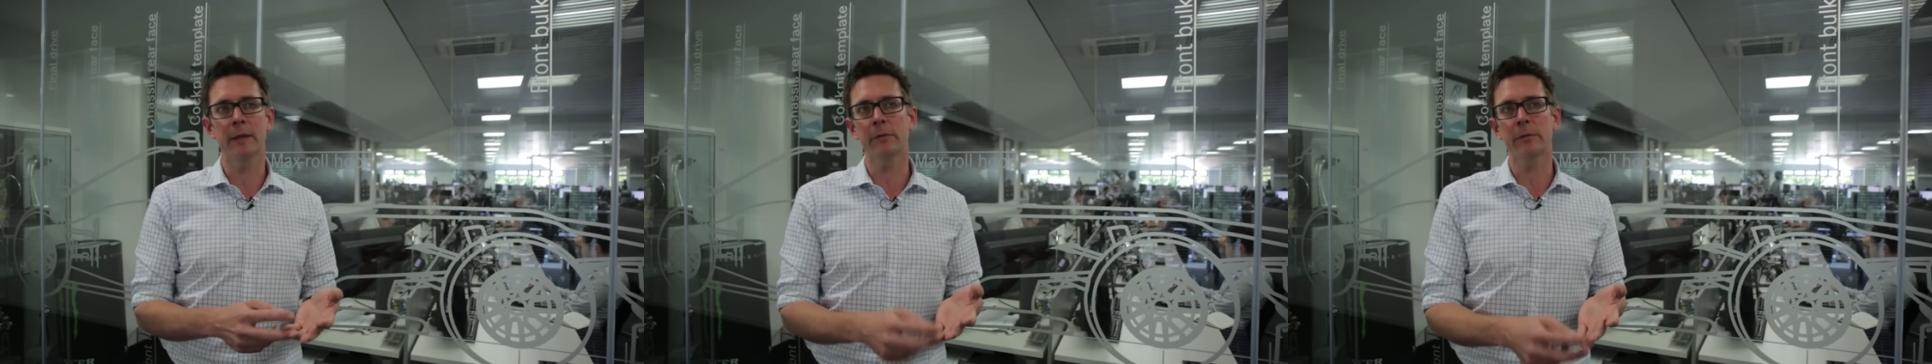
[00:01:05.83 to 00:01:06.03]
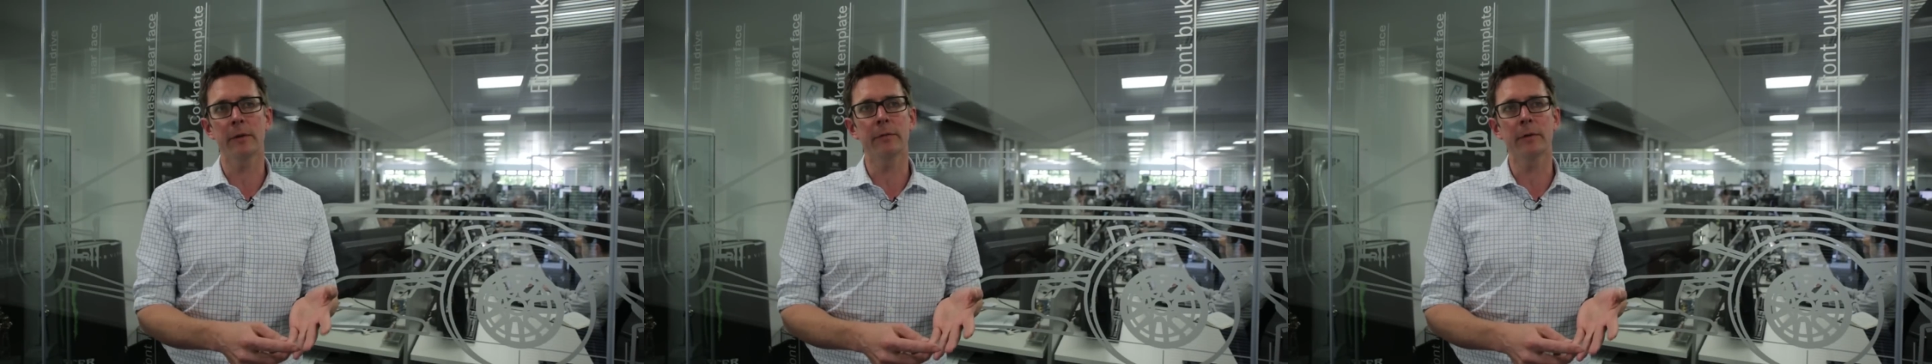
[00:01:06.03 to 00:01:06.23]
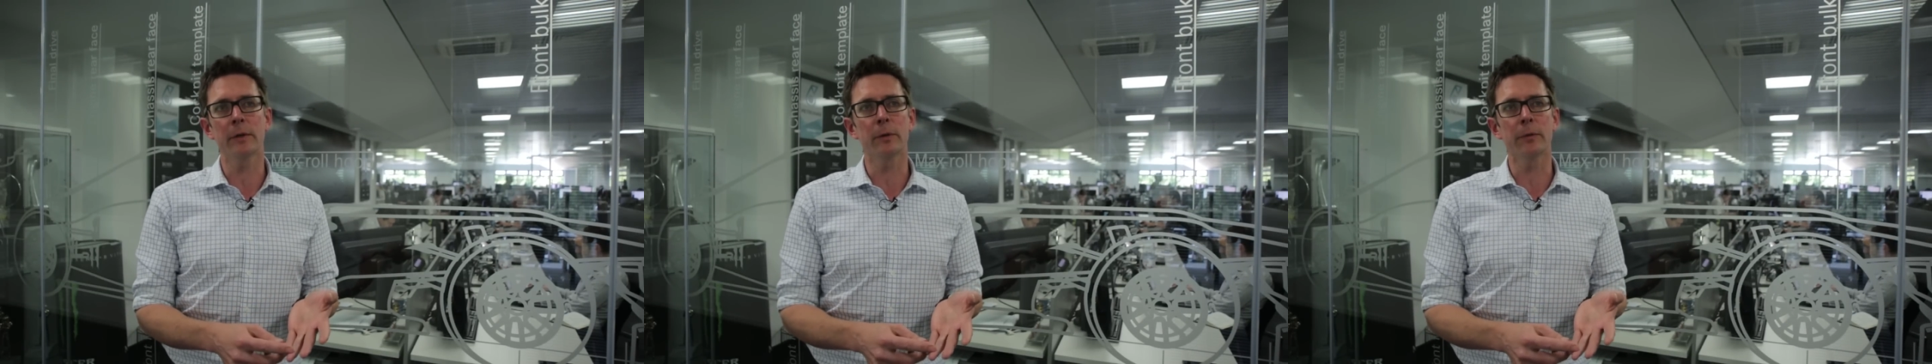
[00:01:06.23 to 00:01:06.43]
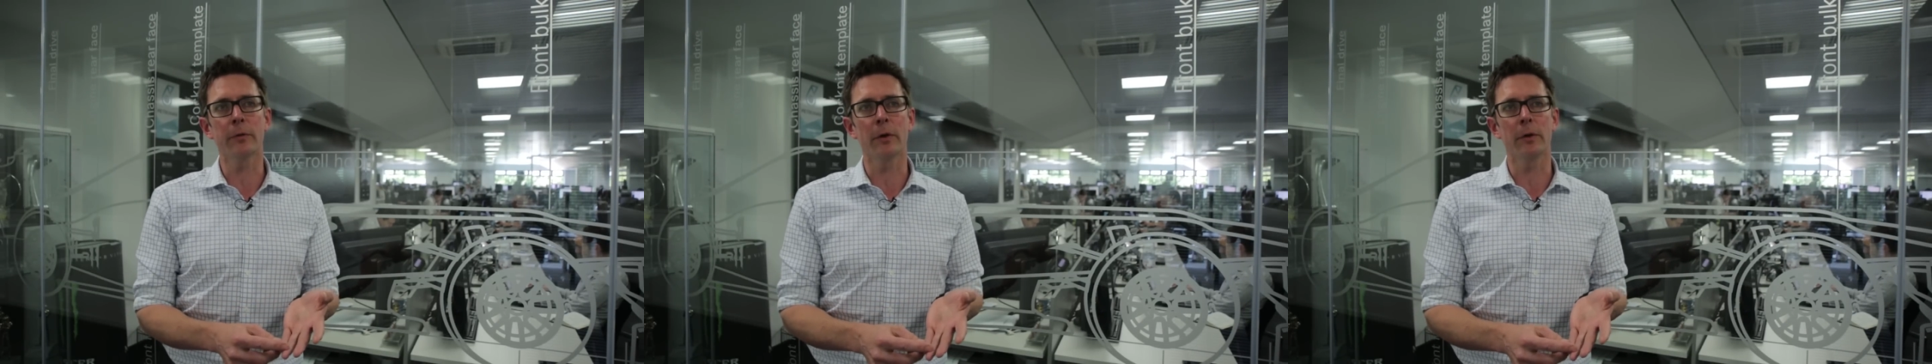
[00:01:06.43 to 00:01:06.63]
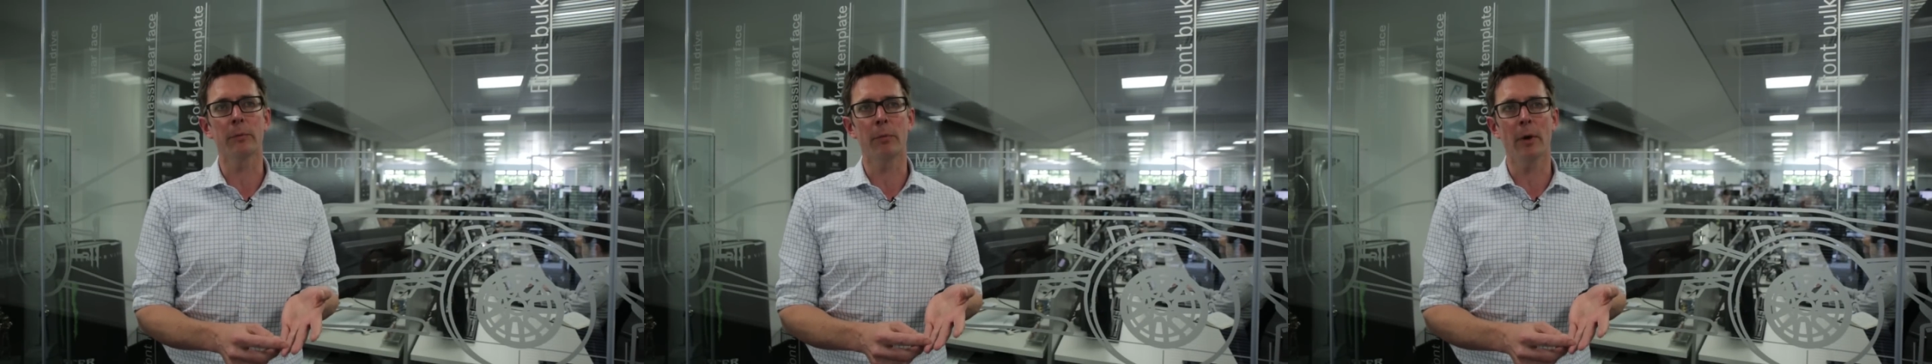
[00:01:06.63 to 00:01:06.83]
it's
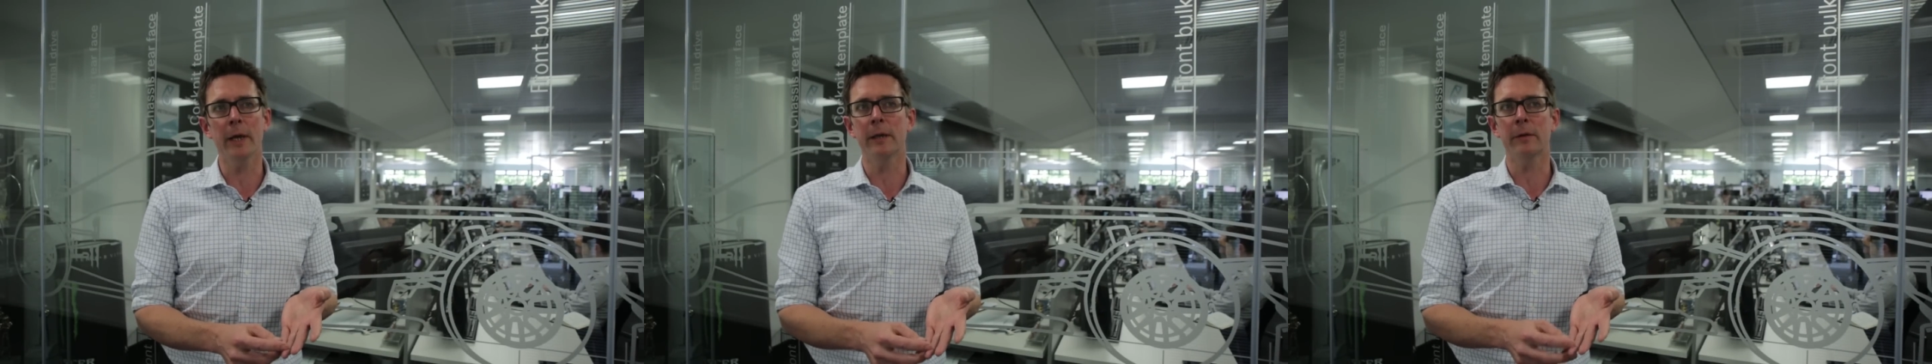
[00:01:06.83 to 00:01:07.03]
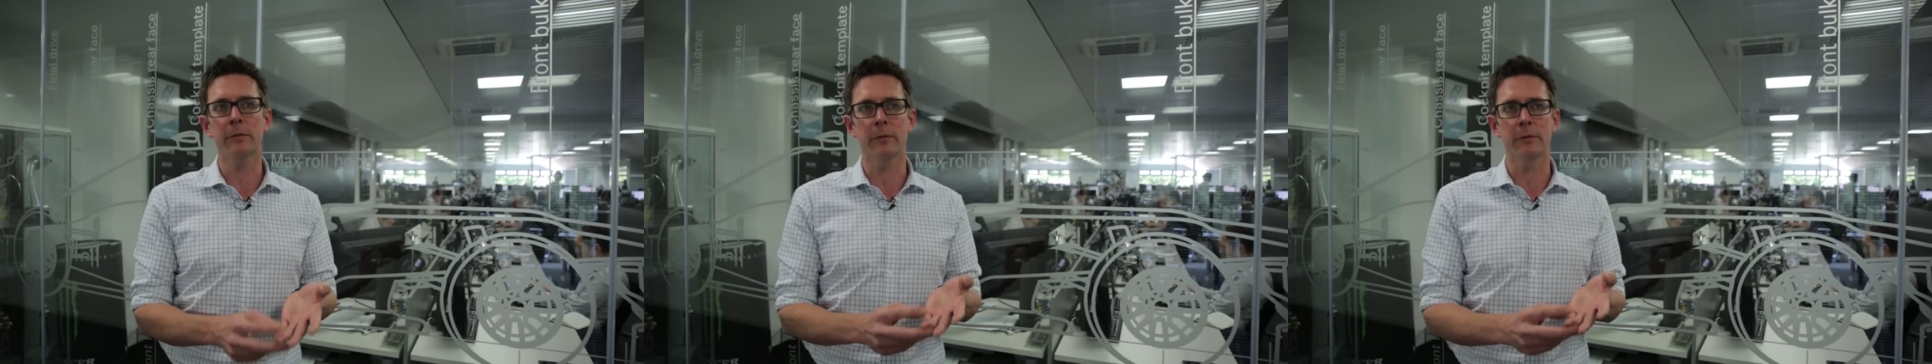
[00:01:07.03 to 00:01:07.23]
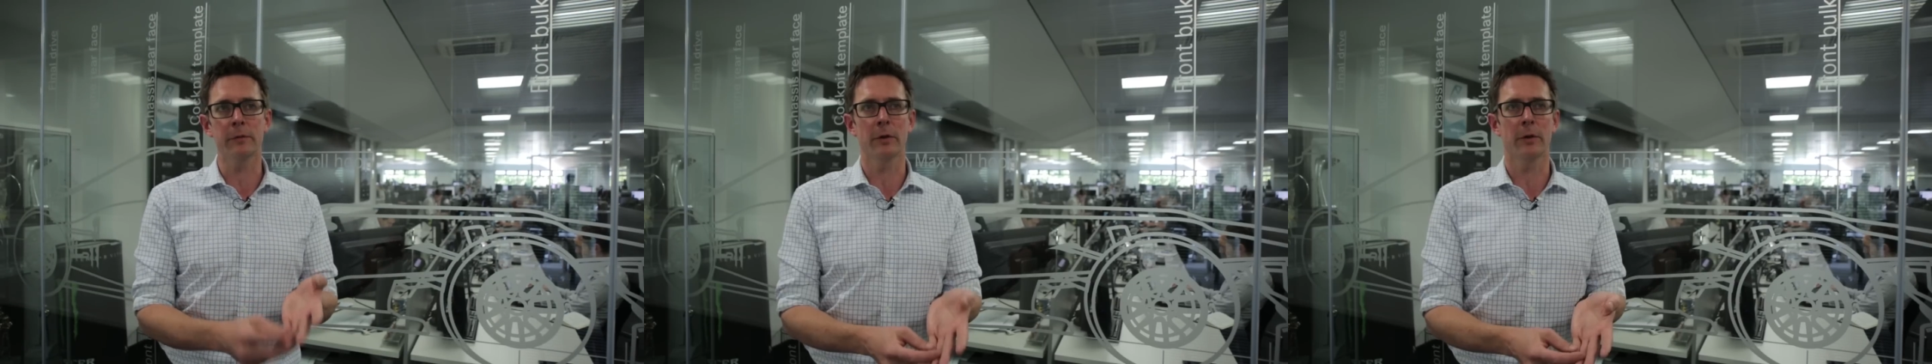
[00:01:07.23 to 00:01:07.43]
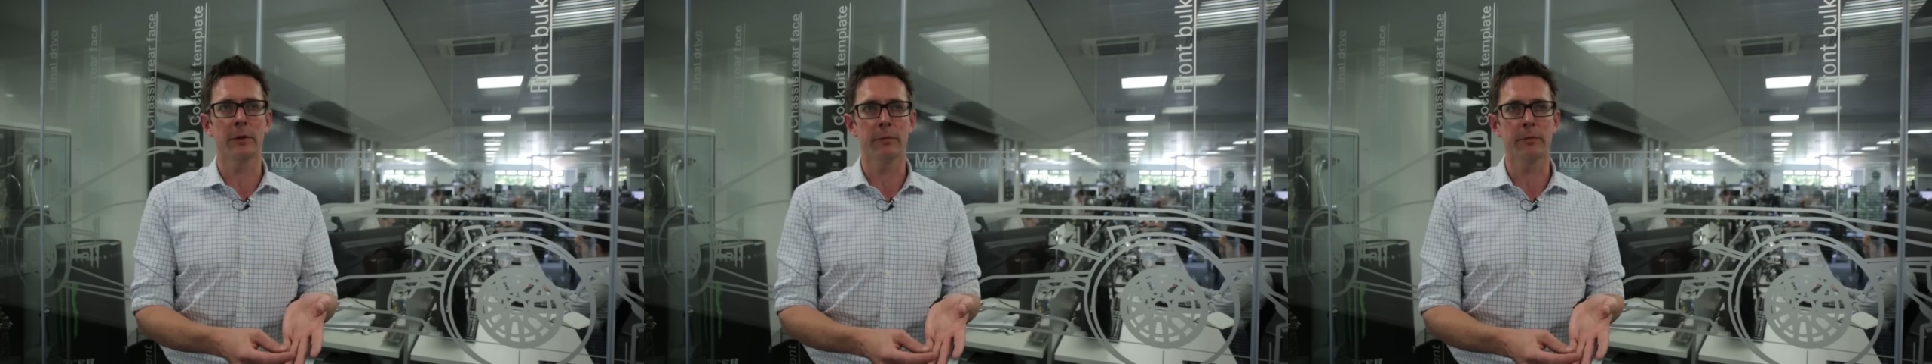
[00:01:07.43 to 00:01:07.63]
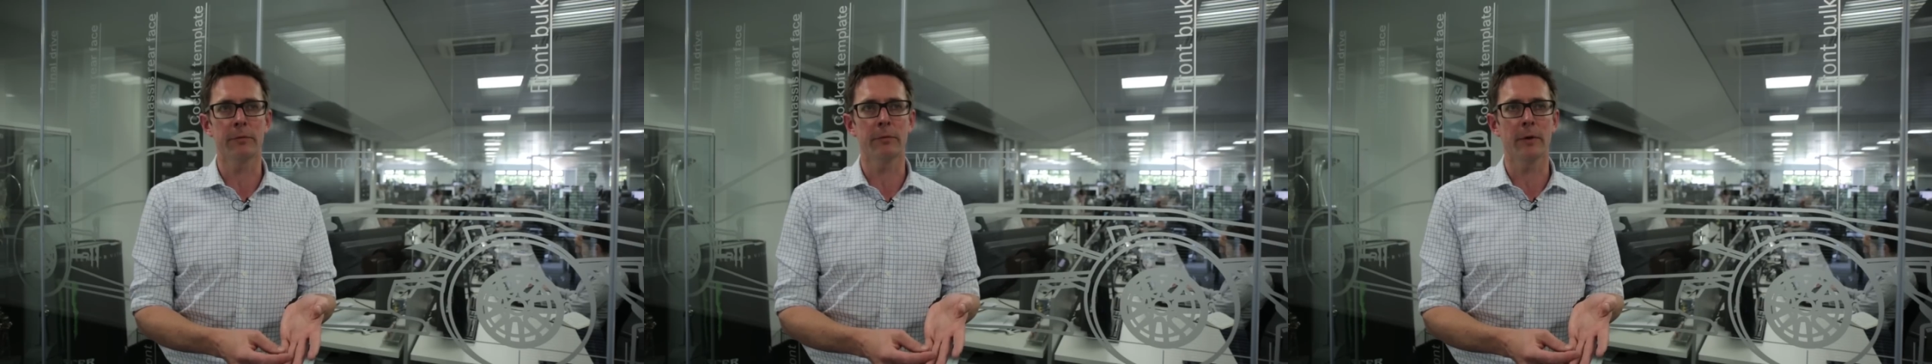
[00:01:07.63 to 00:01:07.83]
difficult on the brakes, there's a lot
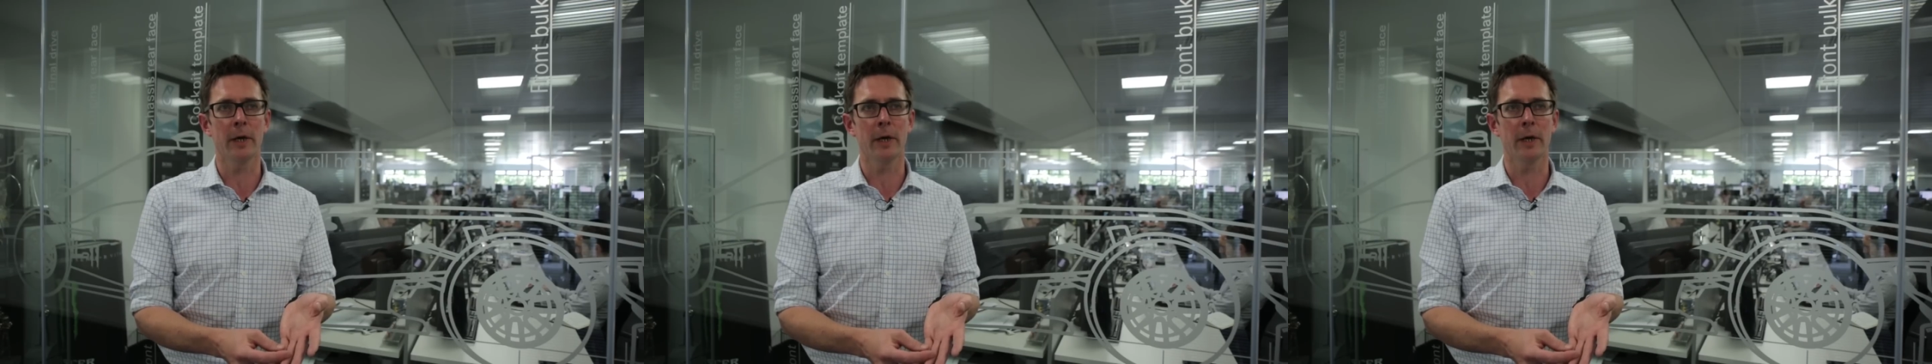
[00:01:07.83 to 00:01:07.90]
of,